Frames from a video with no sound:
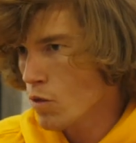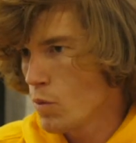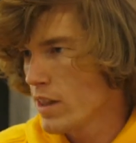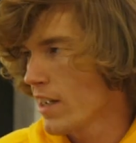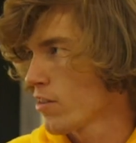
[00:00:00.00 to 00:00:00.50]

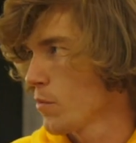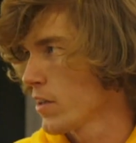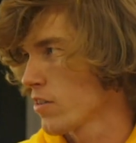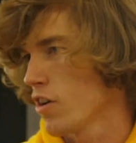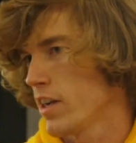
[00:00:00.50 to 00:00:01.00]
we'd, like, sleep in
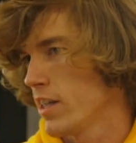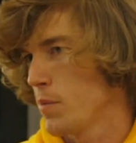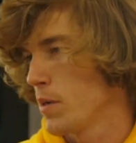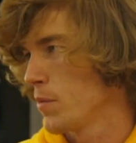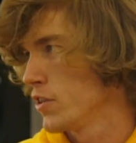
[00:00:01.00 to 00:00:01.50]
his car and eat
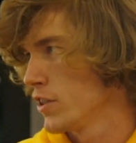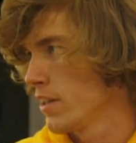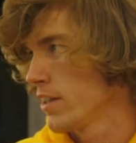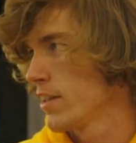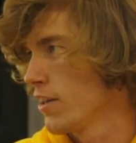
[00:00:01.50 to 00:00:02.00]
peanut butter and
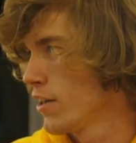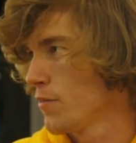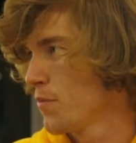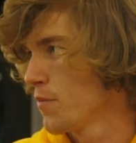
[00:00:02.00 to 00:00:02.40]
jelly, you know?